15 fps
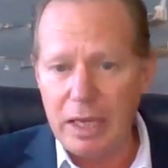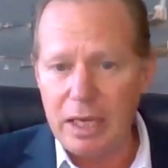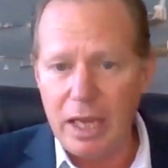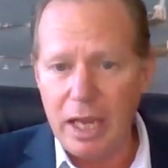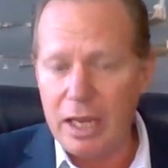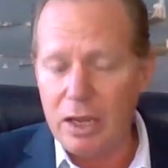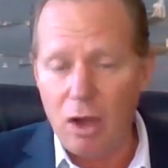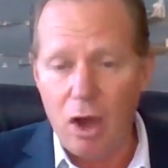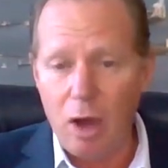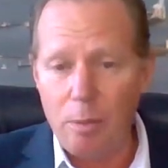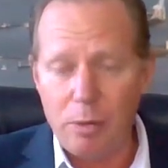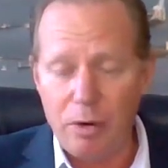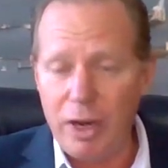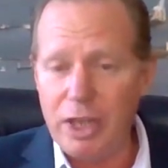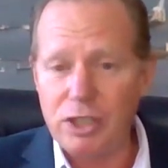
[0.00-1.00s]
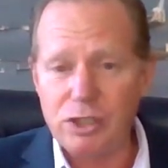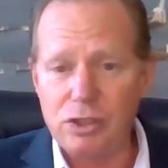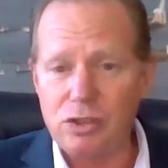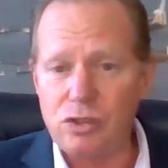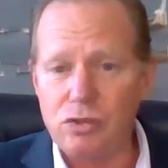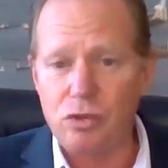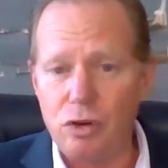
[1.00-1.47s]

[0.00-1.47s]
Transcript: in a operations